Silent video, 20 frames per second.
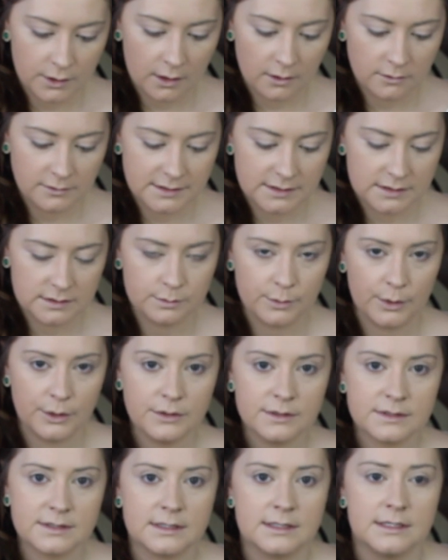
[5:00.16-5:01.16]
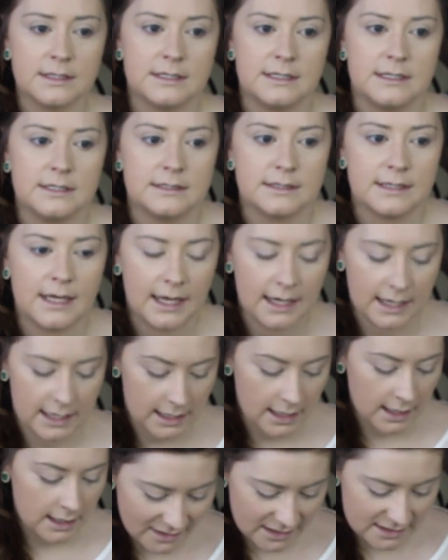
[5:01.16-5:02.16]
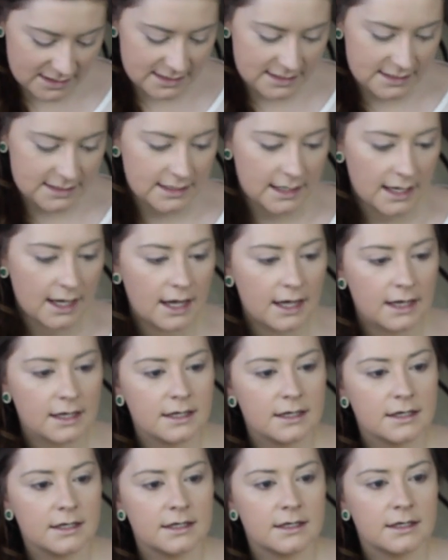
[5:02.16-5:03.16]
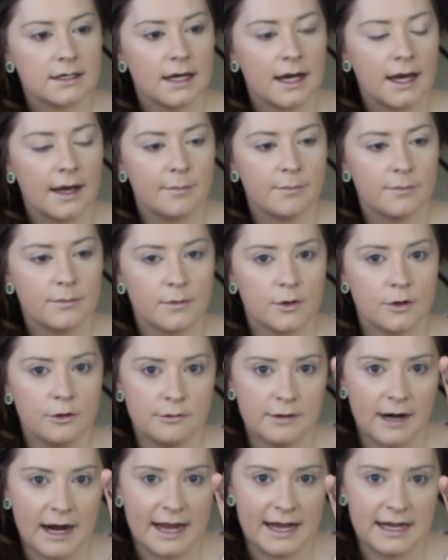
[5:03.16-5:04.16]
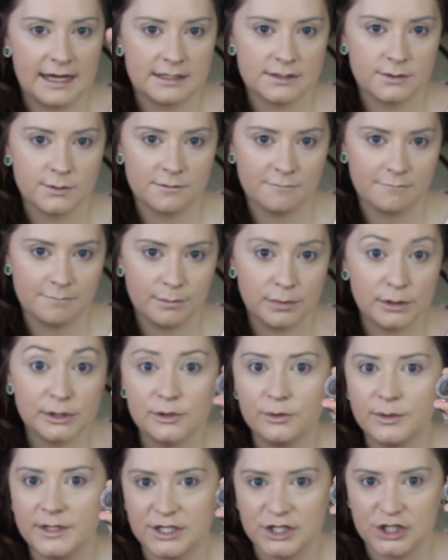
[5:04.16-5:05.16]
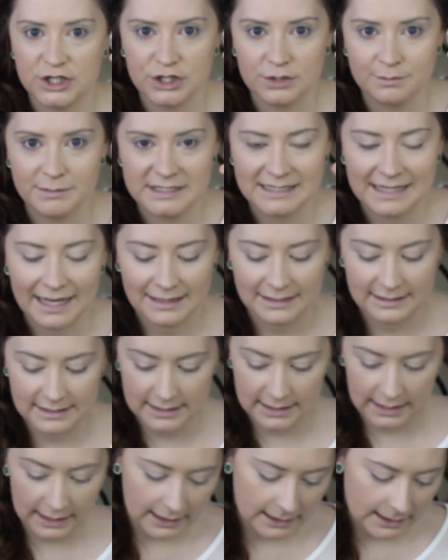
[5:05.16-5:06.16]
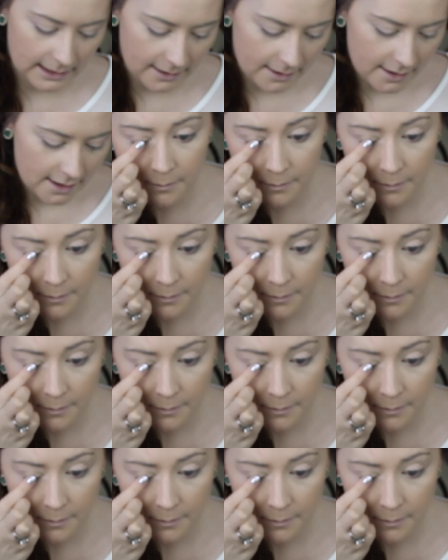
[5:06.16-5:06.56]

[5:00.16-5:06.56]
Holy Smokes, and it is a dark grey, sort of bluish metallic-y colour.